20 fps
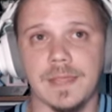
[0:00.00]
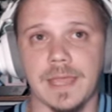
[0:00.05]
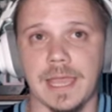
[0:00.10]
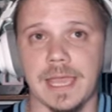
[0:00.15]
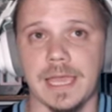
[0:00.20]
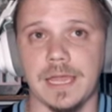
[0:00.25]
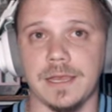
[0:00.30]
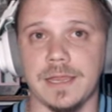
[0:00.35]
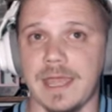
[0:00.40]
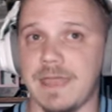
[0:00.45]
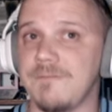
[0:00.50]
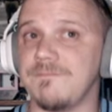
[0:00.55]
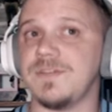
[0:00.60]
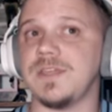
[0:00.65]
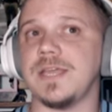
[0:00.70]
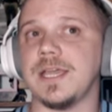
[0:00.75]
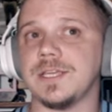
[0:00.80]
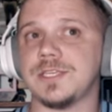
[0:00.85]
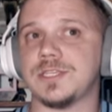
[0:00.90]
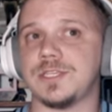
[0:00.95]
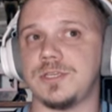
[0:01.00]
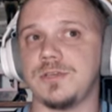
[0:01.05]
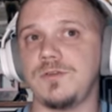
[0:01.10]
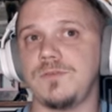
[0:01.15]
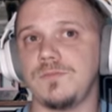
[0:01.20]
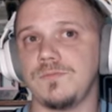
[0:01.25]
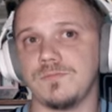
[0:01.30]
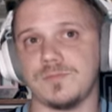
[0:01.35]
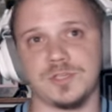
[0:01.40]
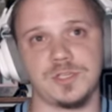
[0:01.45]
And MBS,
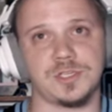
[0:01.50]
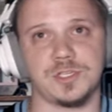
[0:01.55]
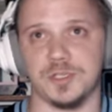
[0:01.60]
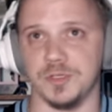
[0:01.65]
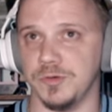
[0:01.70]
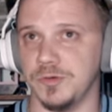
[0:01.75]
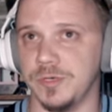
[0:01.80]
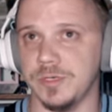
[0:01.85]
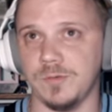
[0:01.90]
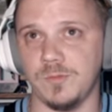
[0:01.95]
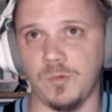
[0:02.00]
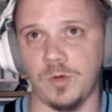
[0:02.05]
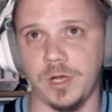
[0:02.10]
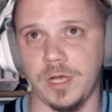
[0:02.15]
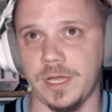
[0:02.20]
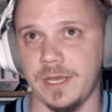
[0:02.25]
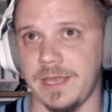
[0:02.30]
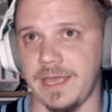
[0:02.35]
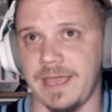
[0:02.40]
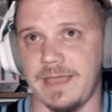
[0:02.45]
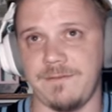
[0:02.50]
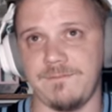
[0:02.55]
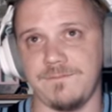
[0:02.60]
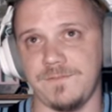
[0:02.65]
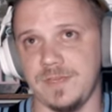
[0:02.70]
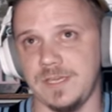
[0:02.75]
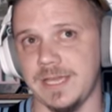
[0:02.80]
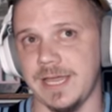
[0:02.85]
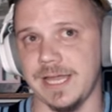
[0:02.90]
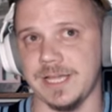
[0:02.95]
too, just doing what
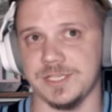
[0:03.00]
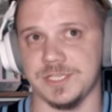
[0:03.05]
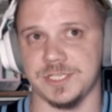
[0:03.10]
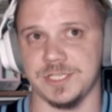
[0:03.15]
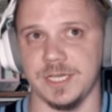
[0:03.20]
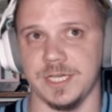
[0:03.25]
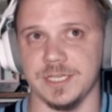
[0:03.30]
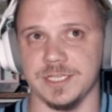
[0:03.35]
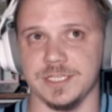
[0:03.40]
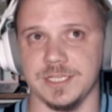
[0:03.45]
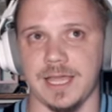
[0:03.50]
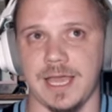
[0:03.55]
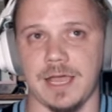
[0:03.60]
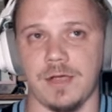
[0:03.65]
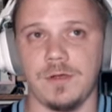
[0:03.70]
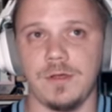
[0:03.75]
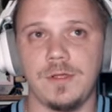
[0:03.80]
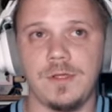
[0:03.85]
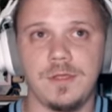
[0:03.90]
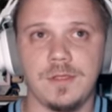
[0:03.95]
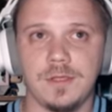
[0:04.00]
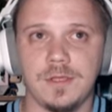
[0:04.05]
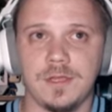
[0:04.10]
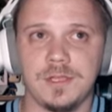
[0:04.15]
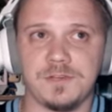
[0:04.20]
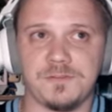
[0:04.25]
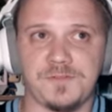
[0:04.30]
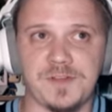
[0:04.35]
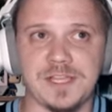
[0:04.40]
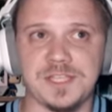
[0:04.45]
MBS does. Now,
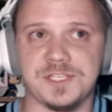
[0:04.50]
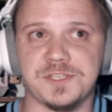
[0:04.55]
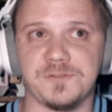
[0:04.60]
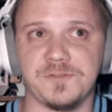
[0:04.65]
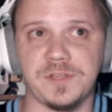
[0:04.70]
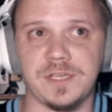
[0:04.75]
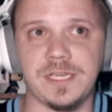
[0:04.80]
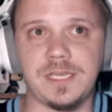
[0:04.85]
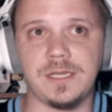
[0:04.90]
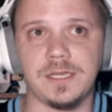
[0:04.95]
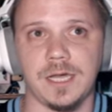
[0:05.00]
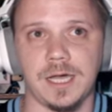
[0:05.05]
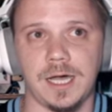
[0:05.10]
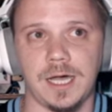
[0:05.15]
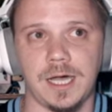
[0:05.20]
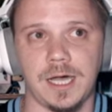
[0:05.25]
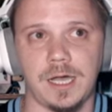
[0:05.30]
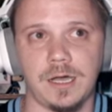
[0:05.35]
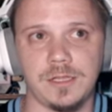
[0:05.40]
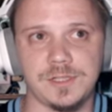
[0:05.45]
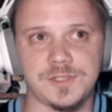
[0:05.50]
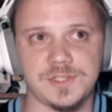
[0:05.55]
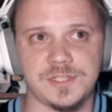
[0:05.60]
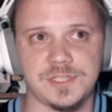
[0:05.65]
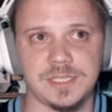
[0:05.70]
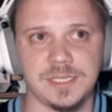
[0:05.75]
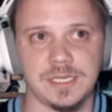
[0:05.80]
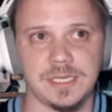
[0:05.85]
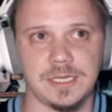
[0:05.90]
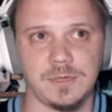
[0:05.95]
defensively, let's
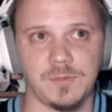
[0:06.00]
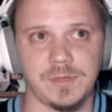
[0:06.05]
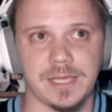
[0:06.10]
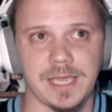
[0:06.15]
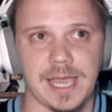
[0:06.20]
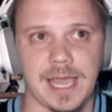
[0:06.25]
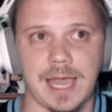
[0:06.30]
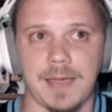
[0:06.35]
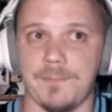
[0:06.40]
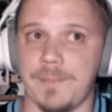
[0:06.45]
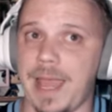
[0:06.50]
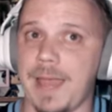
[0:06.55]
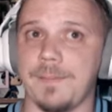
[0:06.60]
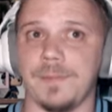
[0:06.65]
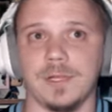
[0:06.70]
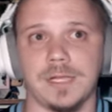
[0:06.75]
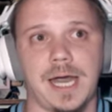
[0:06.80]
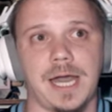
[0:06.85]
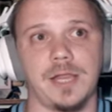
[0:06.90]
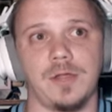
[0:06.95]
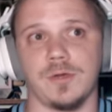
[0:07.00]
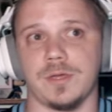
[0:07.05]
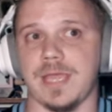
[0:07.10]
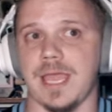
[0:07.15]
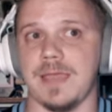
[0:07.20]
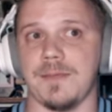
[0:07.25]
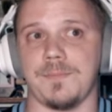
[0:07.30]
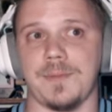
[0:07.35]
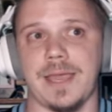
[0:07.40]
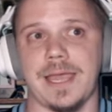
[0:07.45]
see. We got Matt Milano
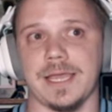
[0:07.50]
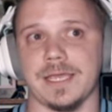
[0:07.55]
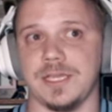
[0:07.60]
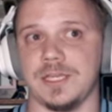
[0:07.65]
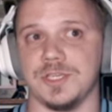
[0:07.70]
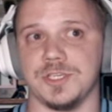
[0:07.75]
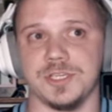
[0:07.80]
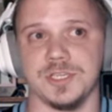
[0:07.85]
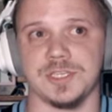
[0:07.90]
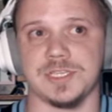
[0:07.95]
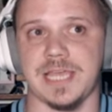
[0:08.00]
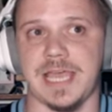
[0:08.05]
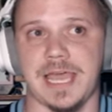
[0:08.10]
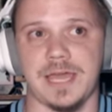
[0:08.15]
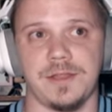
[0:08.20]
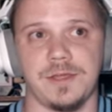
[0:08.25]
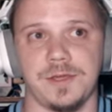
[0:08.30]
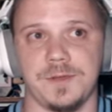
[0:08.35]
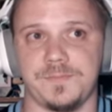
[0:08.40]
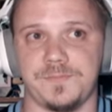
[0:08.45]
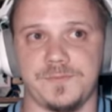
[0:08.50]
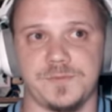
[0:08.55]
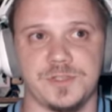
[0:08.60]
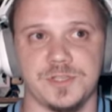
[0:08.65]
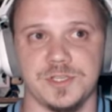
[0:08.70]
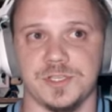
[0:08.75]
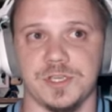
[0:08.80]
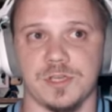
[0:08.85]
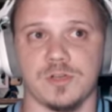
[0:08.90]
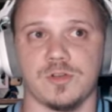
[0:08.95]
came back and just had a
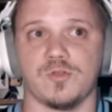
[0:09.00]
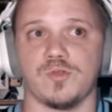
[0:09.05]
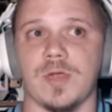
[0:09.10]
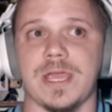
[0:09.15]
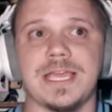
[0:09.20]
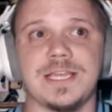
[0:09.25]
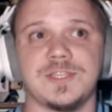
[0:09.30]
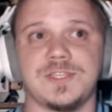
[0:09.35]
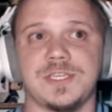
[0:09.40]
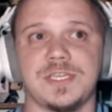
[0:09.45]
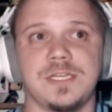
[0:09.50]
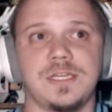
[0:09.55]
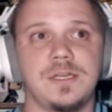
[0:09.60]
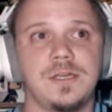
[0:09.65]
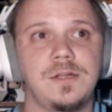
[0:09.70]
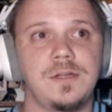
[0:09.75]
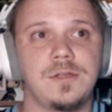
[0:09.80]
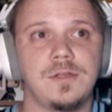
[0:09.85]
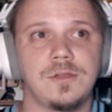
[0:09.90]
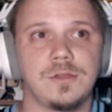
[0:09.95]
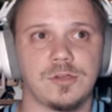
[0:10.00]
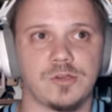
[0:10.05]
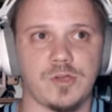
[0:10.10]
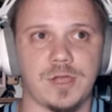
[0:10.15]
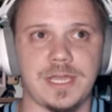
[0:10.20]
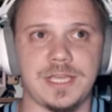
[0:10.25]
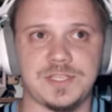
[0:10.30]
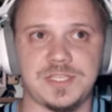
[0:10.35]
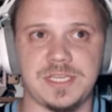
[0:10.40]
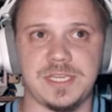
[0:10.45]
crazy,
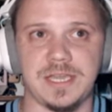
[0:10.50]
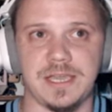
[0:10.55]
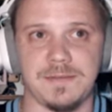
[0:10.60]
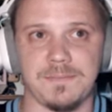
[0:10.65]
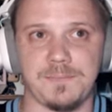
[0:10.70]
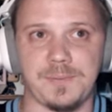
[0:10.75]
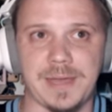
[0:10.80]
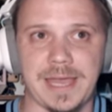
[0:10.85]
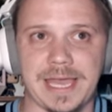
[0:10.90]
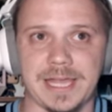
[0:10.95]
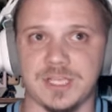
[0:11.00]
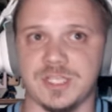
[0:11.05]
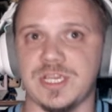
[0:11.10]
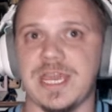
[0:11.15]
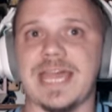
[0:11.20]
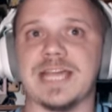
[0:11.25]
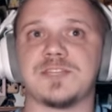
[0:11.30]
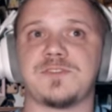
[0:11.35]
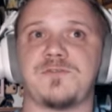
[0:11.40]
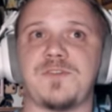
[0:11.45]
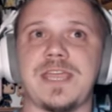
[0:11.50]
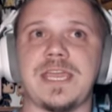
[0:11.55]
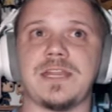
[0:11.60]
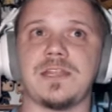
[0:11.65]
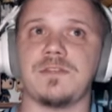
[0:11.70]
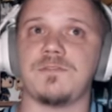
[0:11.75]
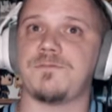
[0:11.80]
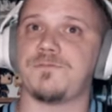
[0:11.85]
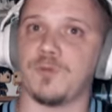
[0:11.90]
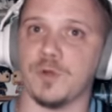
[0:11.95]
crazy impact. Jax
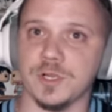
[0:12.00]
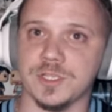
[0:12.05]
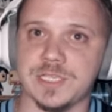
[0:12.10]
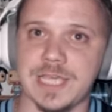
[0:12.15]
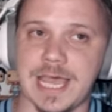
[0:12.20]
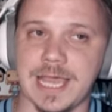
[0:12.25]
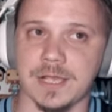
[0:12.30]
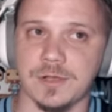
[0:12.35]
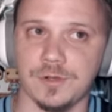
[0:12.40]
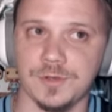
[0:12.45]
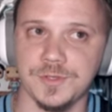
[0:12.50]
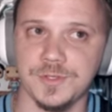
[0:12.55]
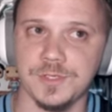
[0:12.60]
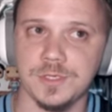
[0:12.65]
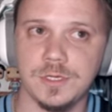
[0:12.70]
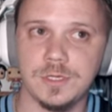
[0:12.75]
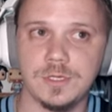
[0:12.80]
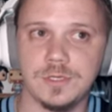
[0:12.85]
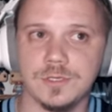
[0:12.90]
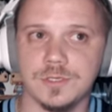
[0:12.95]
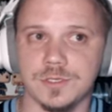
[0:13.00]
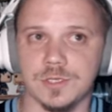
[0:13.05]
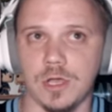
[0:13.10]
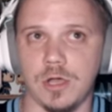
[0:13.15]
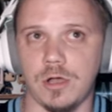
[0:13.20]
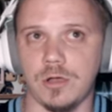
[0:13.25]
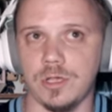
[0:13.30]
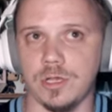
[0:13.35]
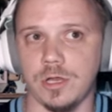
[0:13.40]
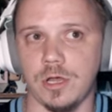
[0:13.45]
Vaden, 4 tackles.
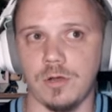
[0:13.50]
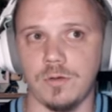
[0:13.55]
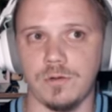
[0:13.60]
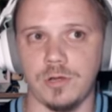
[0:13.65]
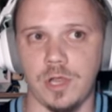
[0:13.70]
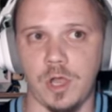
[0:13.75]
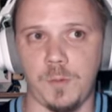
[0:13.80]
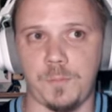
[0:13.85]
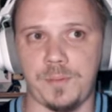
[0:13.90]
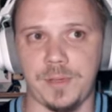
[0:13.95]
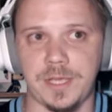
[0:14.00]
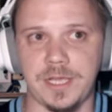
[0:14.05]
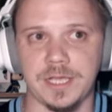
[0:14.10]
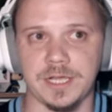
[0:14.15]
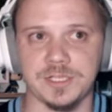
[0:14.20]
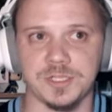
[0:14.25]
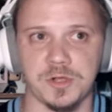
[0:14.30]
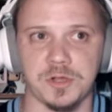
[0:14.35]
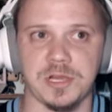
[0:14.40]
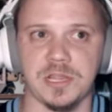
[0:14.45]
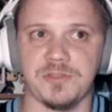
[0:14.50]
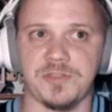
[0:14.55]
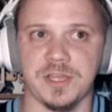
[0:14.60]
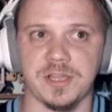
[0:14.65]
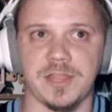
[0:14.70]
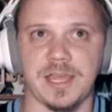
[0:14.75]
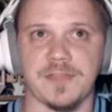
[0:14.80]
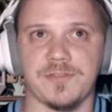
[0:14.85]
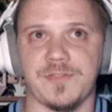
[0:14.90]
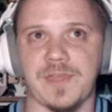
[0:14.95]
So, you know, no picks or
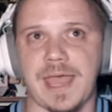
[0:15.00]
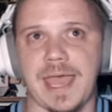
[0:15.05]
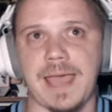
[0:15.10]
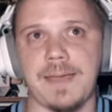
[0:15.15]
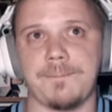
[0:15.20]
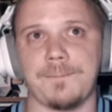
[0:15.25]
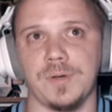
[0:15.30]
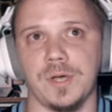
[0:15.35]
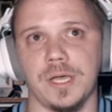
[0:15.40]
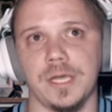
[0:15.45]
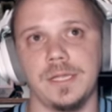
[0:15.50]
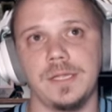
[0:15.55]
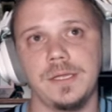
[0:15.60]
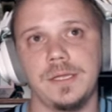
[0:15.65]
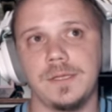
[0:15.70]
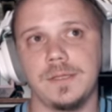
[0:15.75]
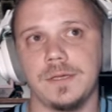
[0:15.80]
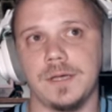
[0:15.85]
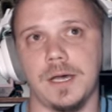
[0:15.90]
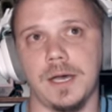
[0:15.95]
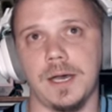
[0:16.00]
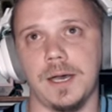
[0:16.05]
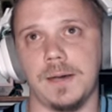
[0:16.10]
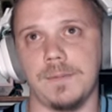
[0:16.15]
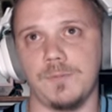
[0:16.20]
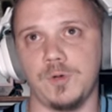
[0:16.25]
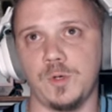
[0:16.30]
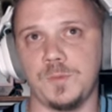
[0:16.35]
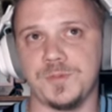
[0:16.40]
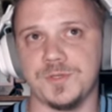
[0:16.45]
anything like that, but...
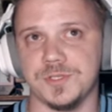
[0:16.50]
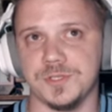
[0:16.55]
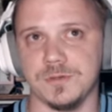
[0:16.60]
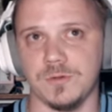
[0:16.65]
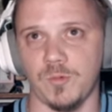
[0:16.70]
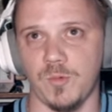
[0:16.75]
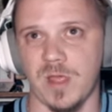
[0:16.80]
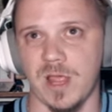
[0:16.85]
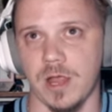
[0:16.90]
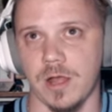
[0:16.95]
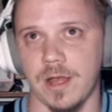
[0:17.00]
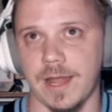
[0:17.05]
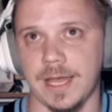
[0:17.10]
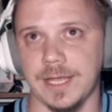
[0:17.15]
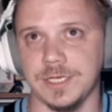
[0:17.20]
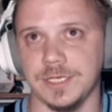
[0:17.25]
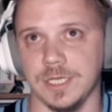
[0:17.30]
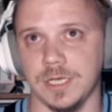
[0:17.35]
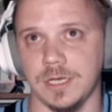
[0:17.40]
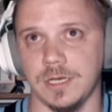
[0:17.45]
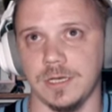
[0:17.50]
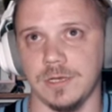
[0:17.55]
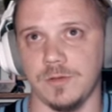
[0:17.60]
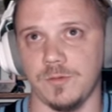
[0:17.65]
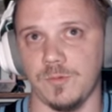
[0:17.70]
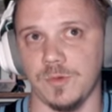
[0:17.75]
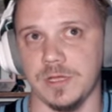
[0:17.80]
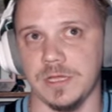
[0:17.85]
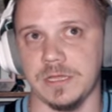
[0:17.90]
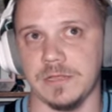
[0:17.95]
oops, we are not
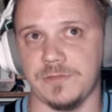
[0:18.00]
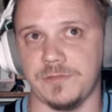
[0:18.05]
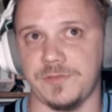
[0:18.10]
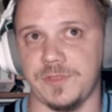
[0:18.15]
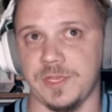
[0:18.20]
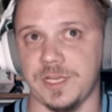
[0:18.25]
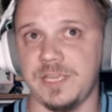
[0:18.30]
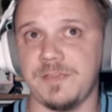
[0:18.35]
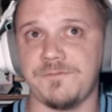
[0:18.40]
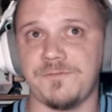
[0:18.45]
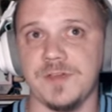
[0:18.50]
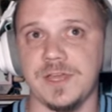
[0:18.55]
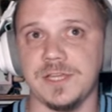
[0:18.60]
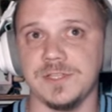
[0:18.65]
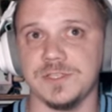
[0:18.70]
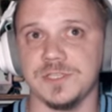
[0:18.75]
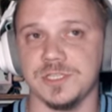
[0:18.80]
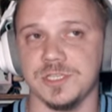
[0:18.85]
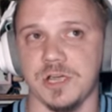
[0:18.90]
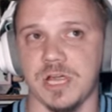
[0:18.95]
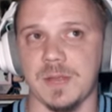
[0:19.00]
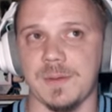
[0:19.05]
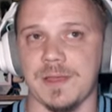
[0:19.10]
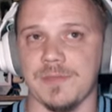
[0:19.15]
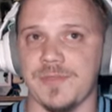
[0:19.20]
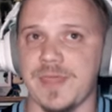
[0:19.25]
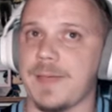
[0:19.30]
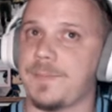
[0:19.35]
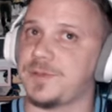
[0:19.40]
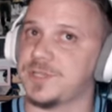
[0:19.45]
done with the defense. Sorry
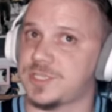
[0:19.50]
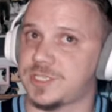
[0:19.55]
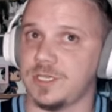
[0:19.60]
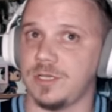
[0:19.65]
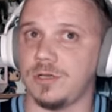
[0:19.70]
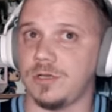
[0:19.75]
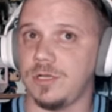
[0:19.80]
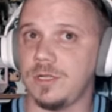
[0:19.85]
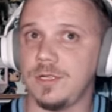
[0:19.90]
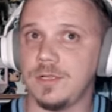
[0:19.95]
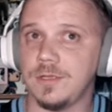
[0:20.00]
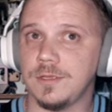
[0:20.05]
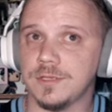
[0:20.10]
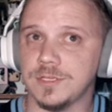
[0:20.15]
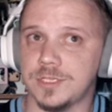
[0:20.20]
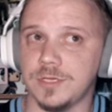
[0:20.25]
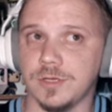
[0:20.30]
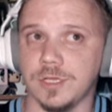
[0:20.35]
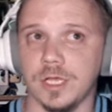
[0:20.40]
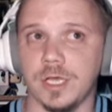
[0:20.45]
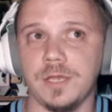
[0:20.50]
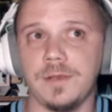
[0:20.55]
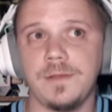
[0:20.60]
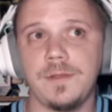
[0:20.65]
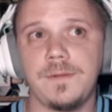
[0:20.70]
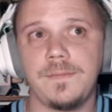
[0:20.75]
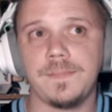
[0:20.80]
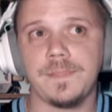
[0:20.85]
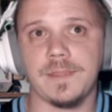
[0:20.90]
about that, but still good.